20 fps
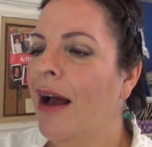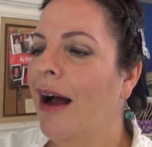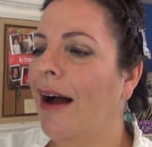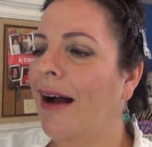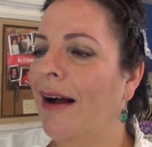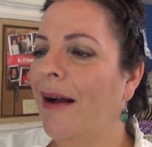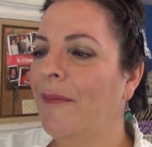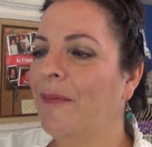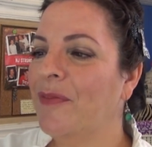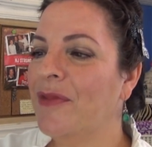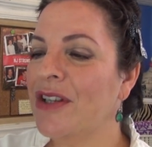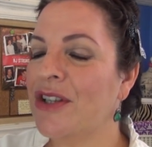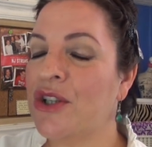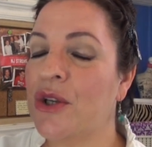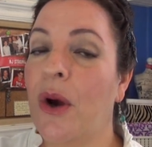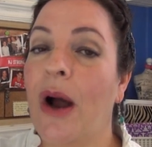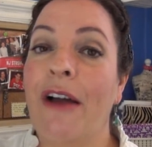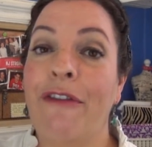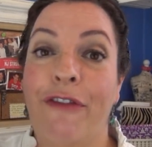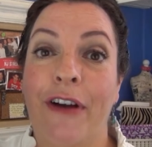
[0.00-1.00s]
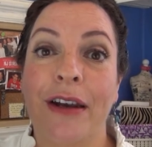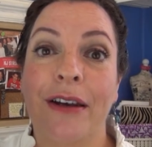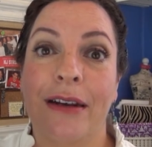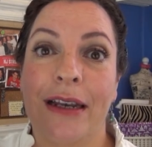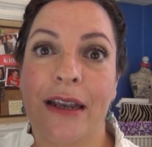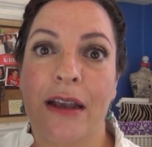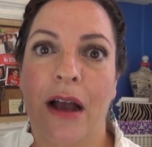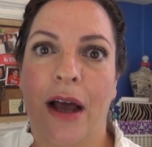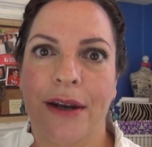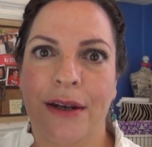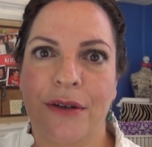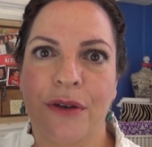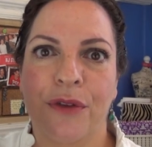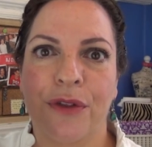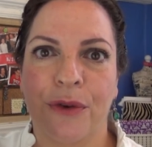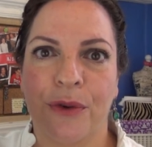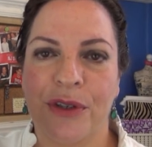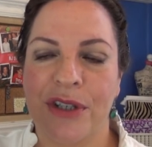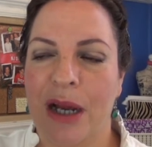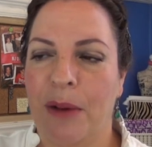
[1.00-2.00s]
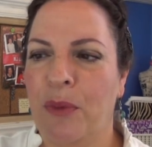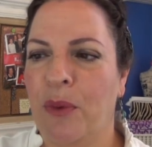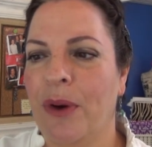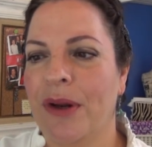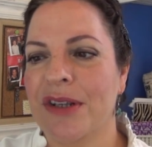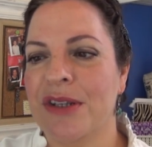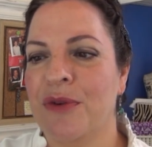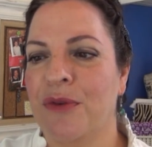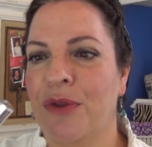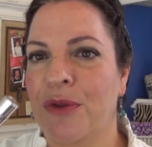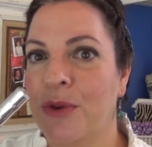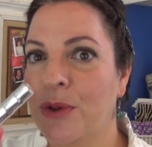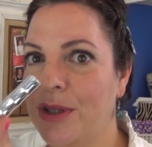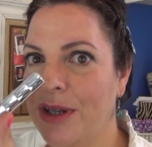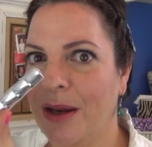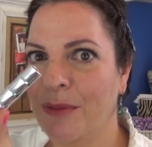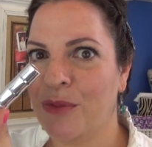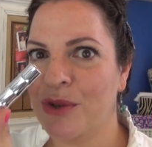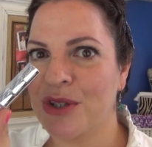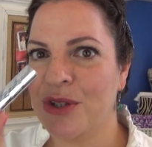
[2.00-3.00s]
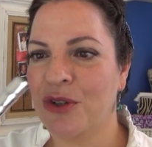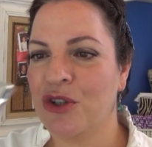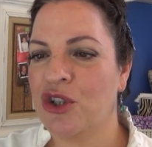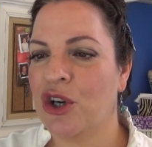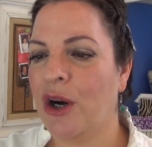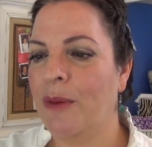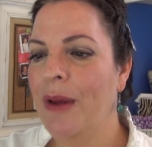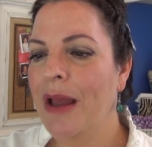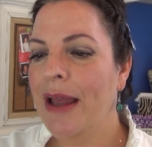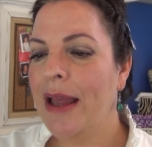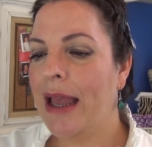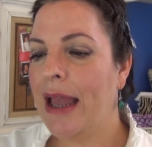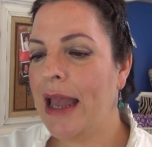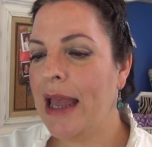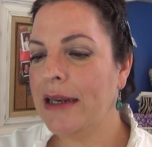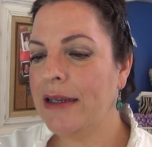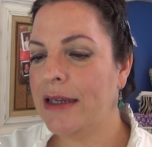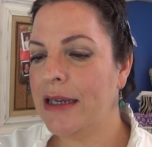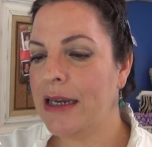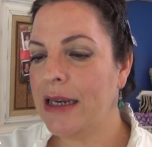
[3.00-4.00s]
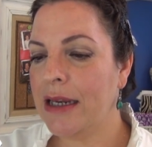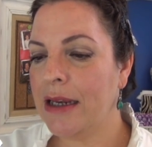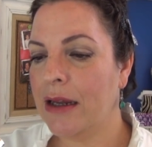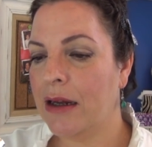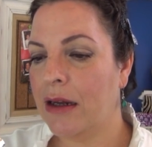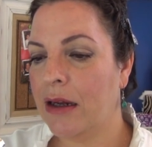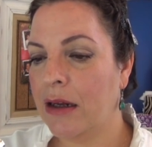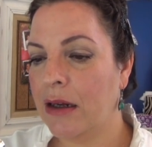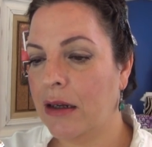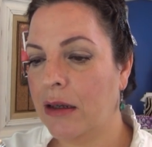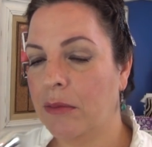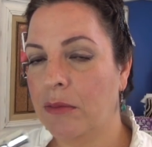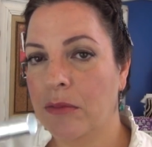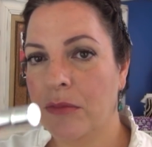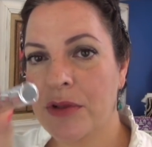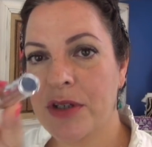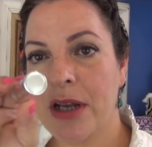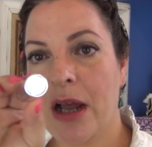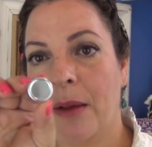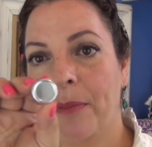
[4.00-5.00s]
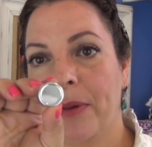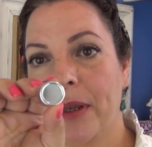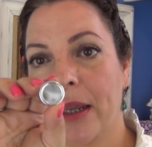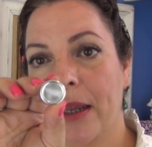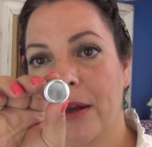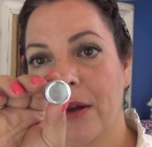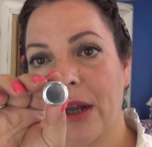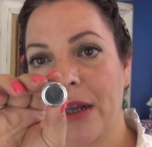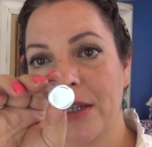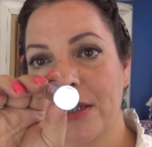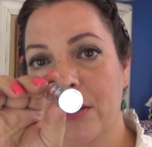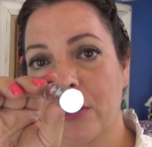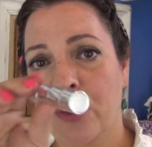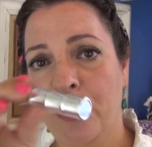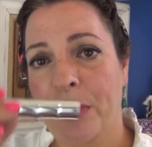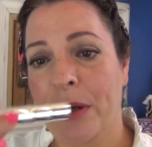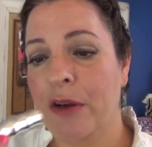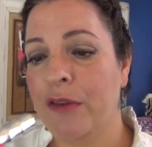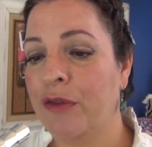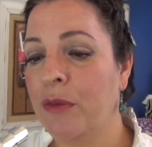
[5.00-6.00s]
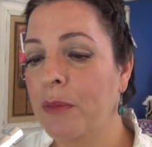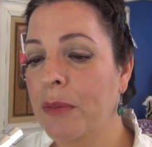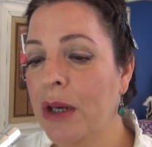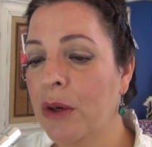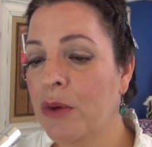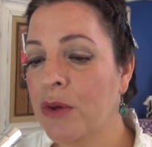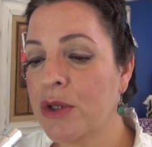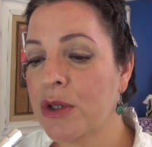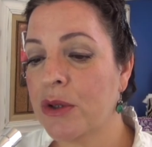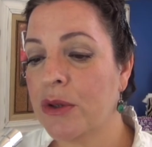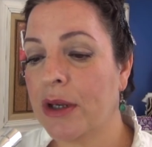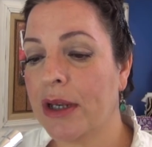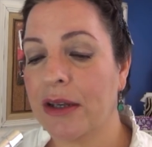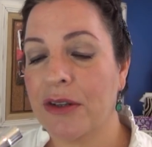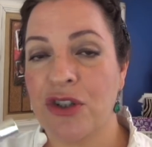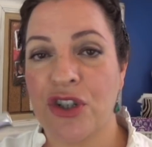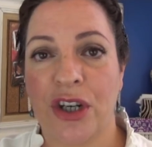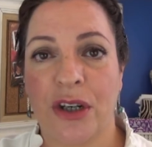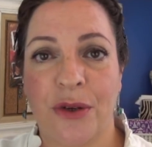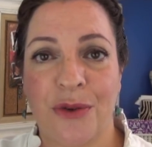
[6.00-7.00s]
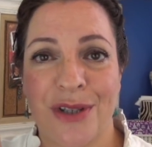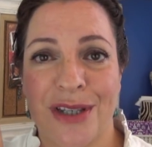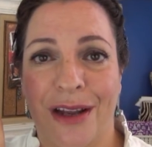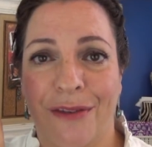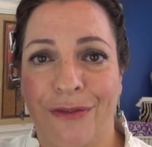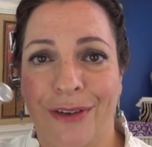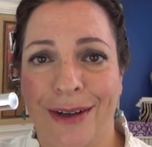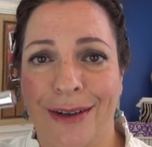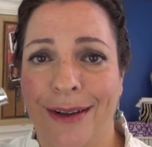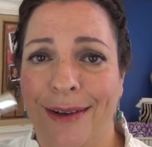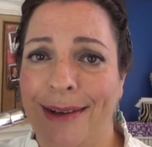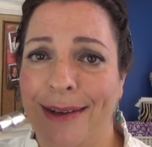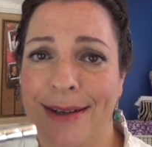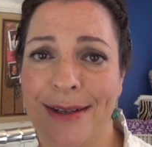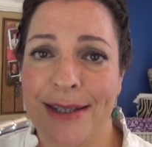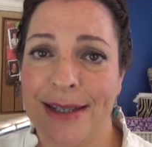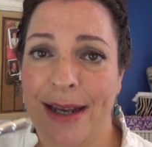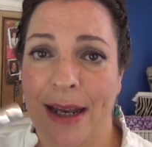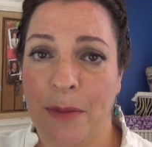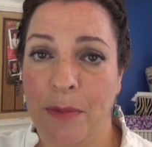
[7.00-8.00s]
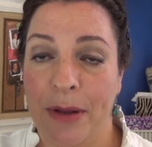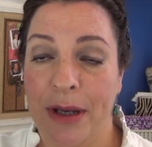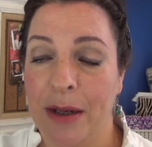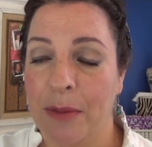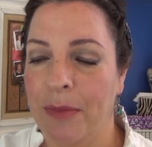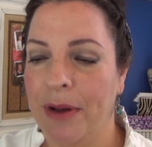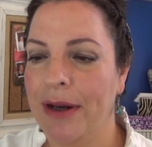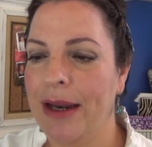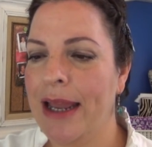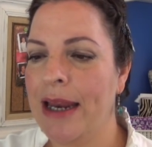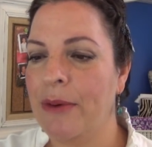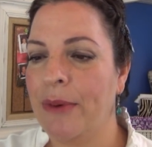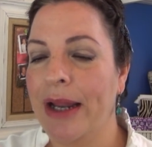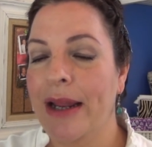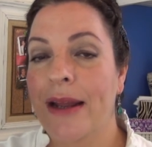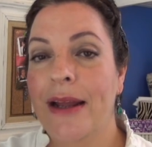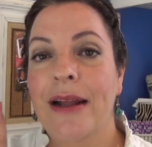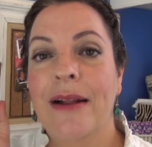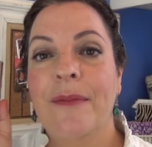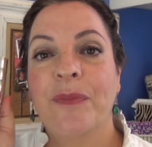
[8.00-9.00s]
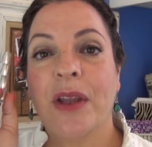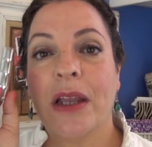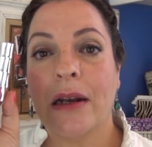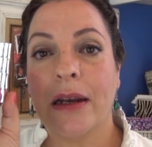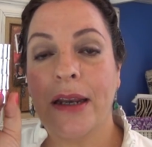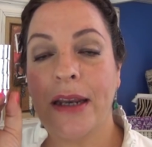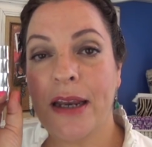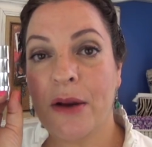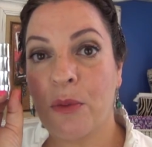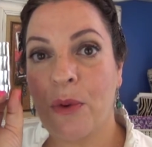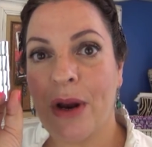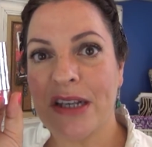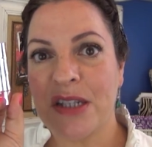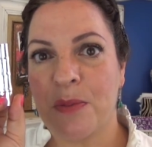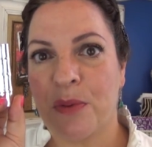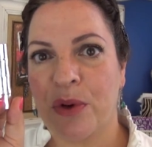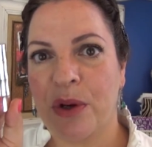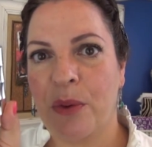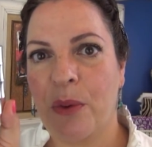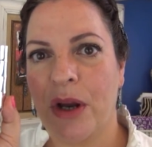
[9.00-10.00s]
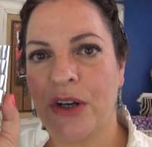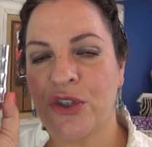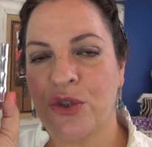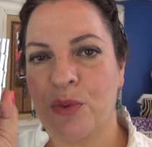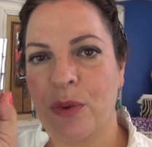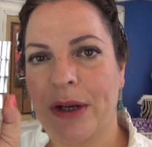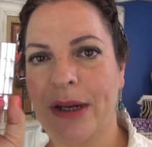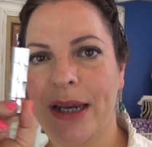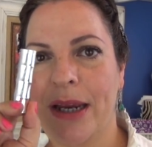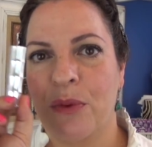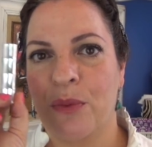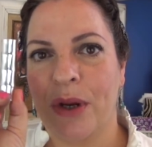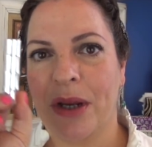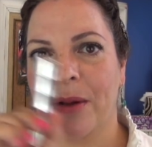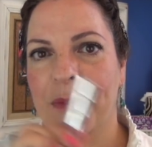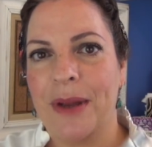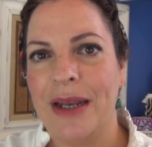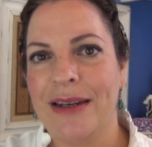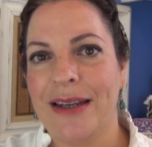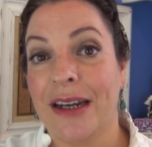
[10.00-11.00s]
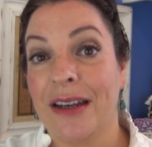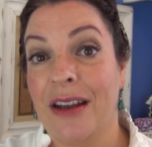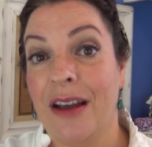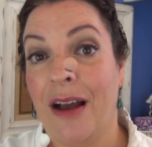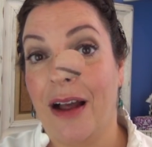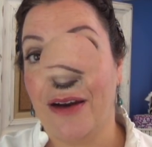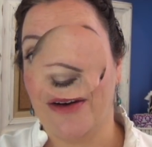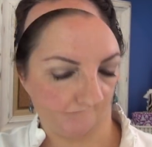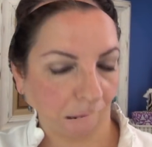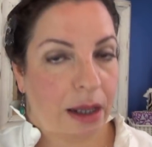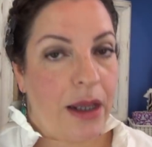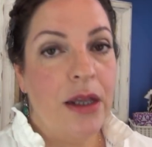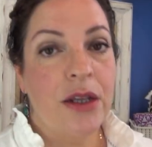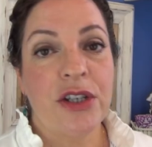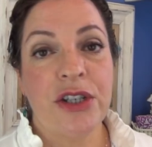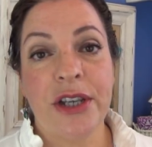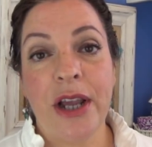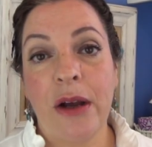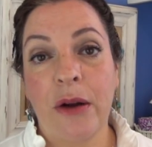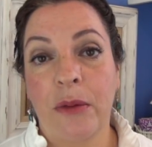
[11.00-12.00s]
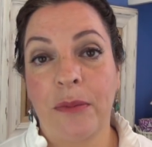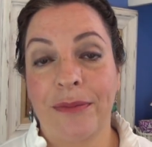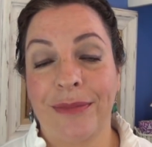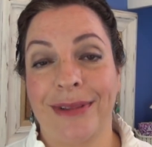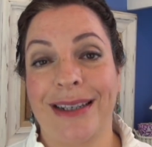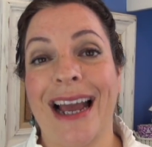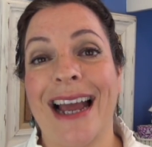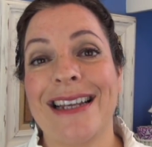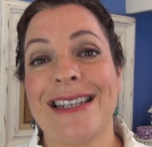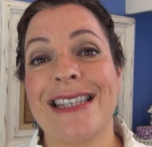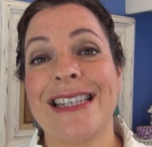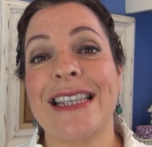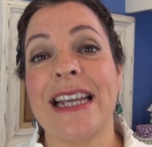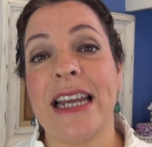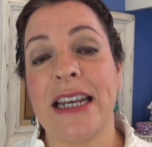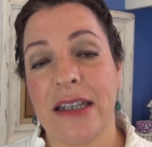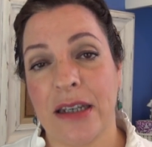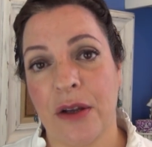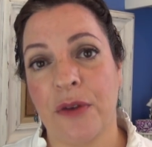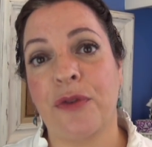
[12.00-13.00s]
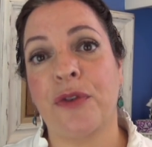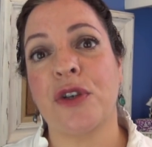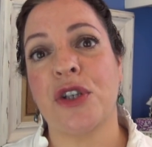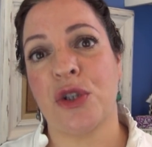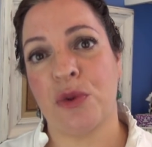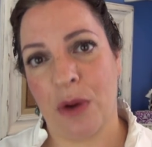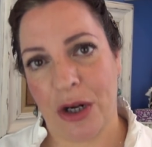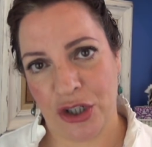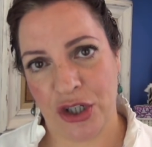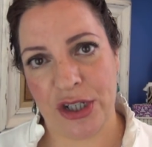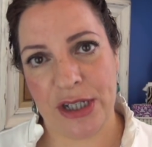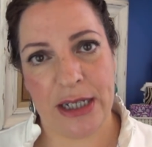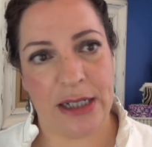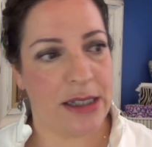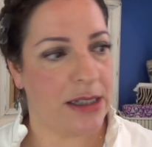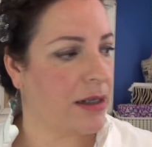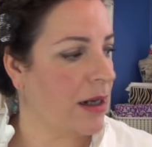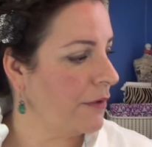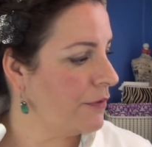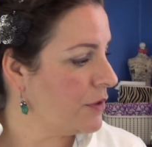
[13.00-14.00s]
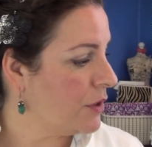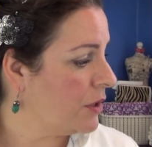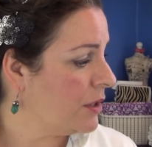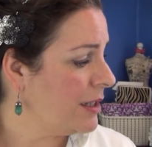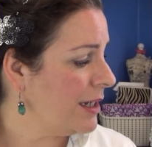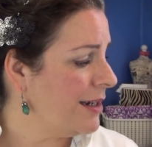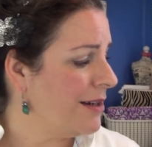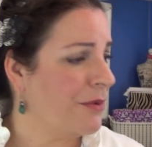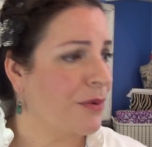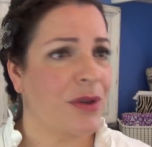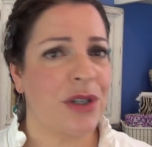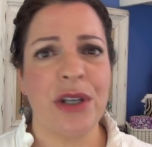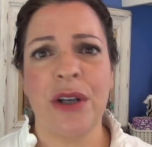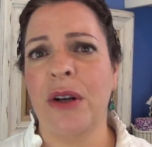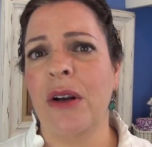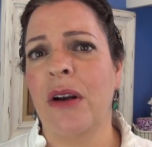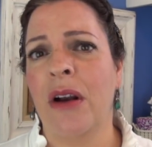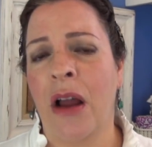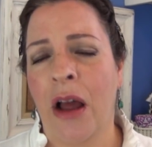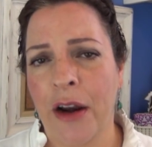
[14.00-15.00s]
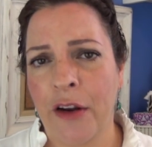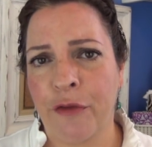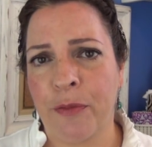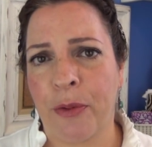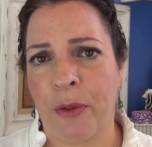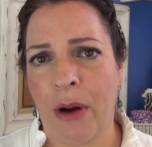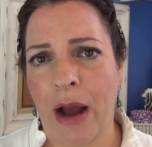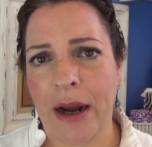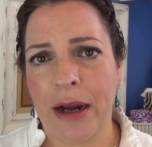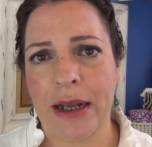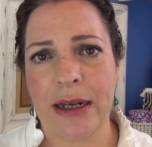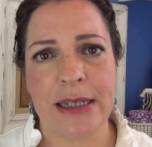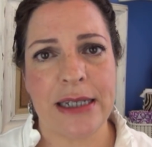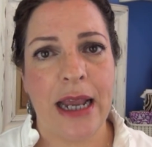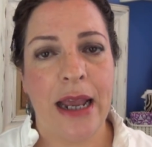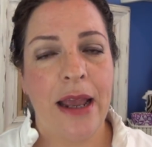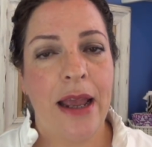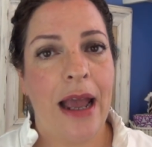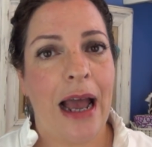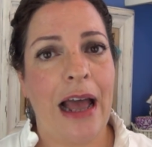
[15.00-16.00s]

Um, so I finally got it the third time around, so third time was the charm. And the uh, um, top here is a little bit of a mirror, so you can check yourself out. Not that it's that big, but anyway, Clinique Raspberry Rush, really recommend that color. So that's it for swatches and stuff. So you see there wasn't a lot of products.